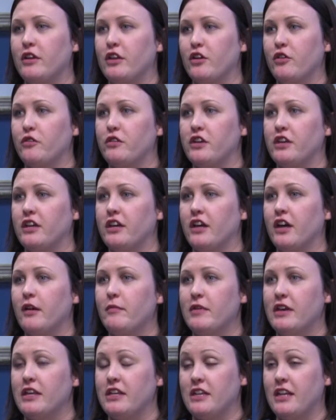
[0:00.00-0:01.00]
You can
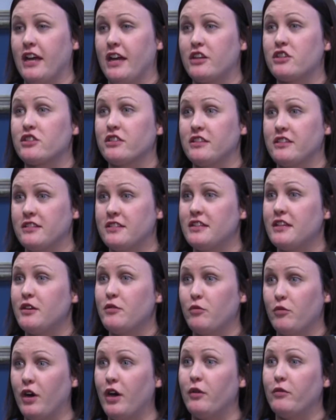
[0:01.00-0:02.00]
come in and actually
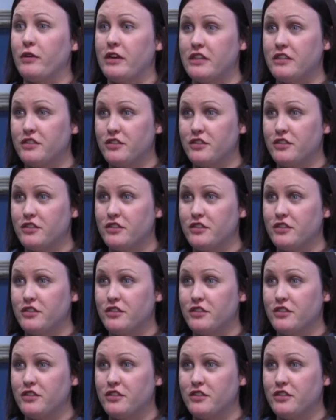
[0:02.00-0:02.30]
see what we